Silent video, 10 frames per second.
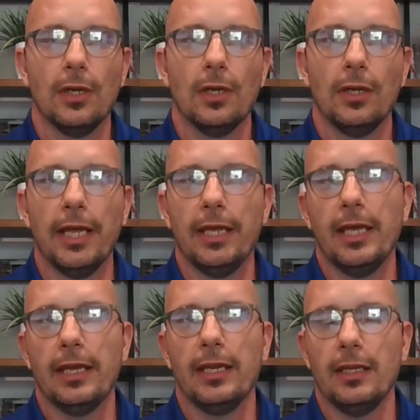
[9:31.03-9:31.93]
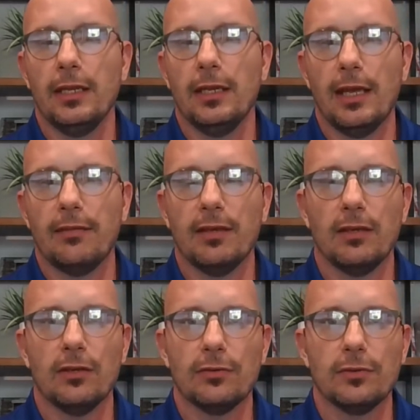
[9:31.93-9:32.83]
Now, and I
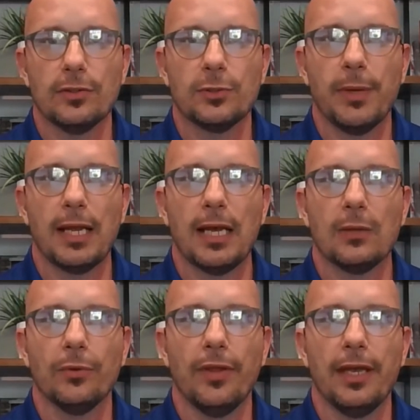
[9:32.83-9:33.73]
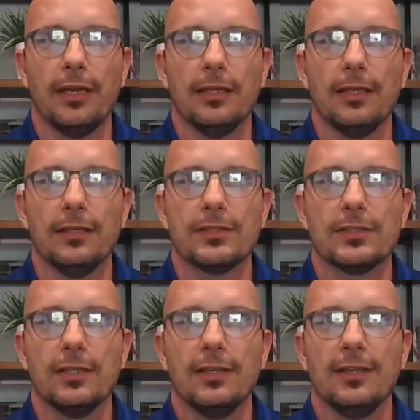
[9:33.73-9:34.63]
think you're spot on with that. And
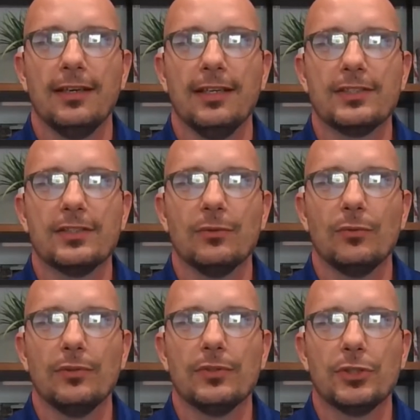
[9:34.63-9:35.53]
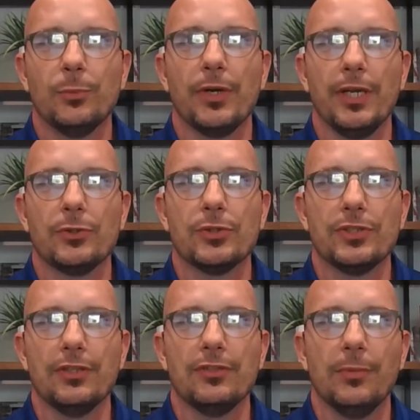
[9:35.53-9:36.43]
it's super
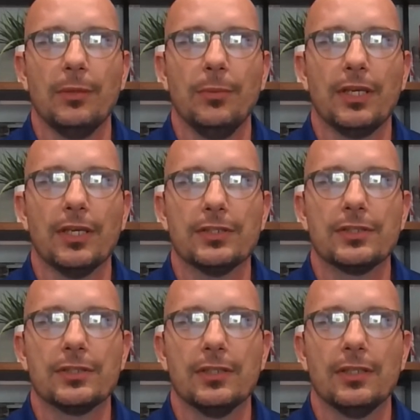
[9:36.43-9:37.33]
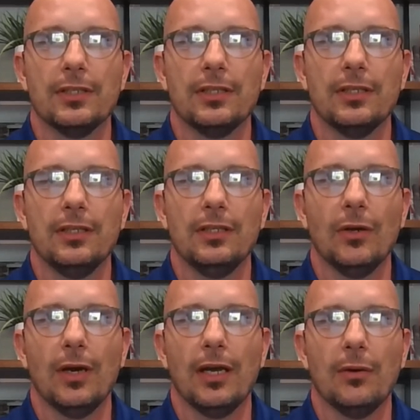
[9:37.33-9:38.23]
interesting to me because
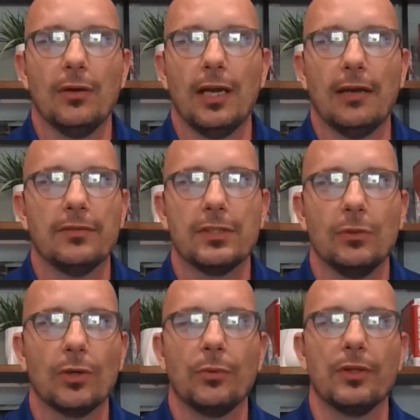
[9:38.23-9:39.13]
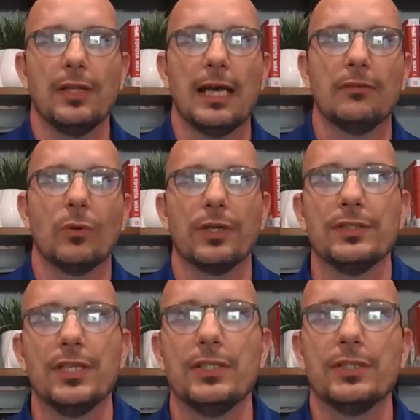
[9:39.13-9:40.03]
I obviously work with a lot of
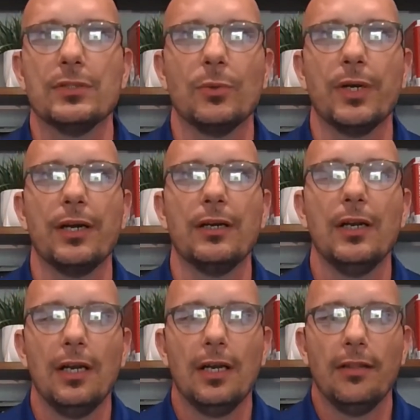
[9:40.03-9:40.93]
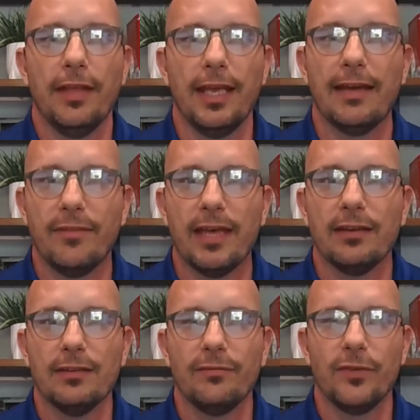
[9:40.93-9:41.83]
organizations where they have
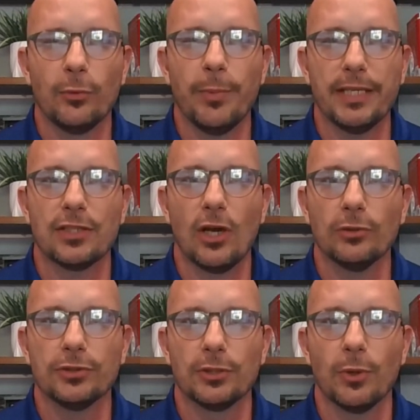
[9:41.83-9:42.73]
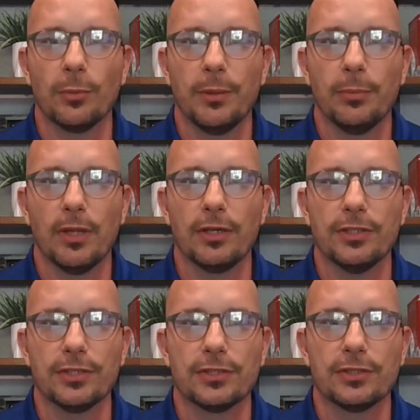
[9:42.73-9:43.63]
that fear-based culture where people are
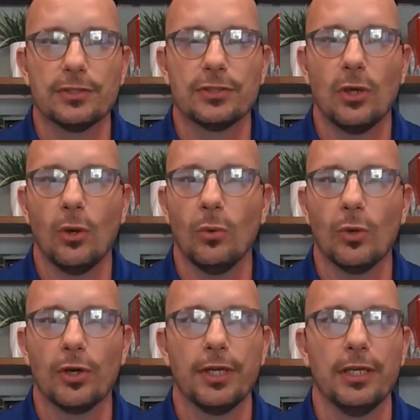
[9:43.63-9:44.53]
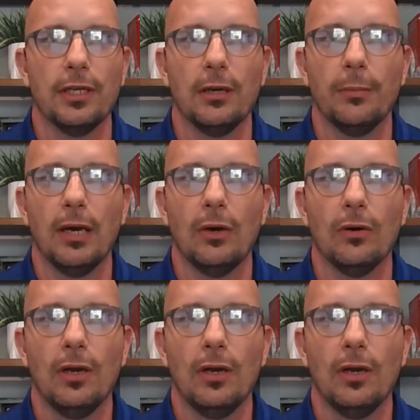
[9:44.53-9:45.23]
just so worried about,